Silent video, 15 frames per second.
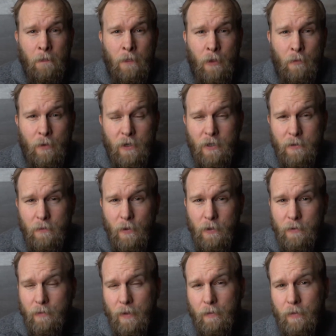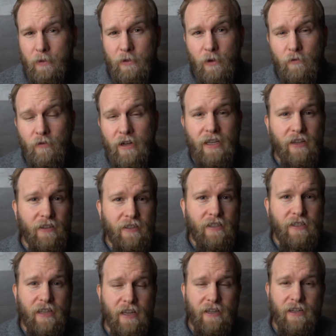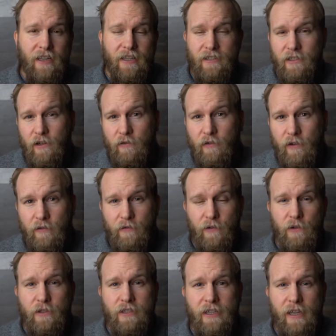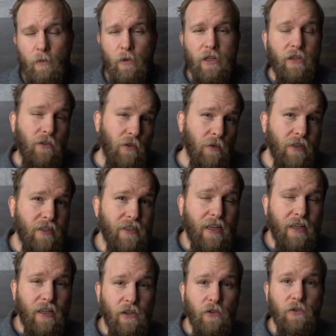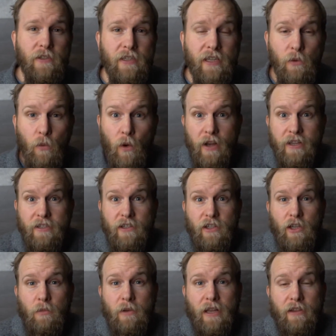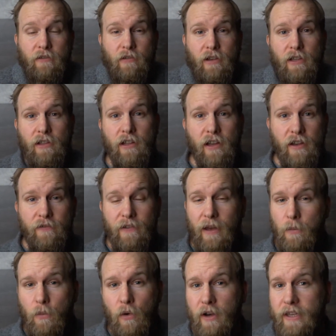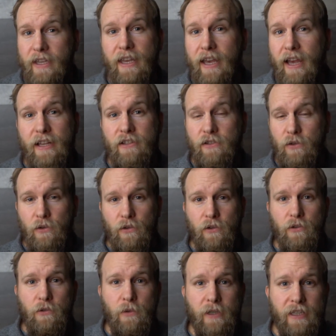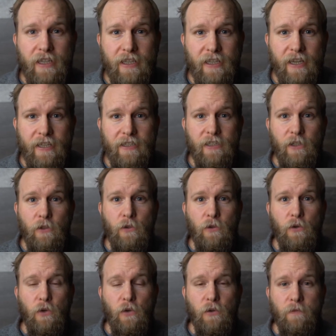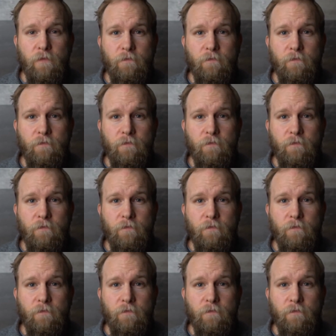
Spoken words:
Because most people don't really understand it's self-reinforcing, and when you do understand it, you'll see why it's accumulated throughout your life and why it has not gone away yet. Cool.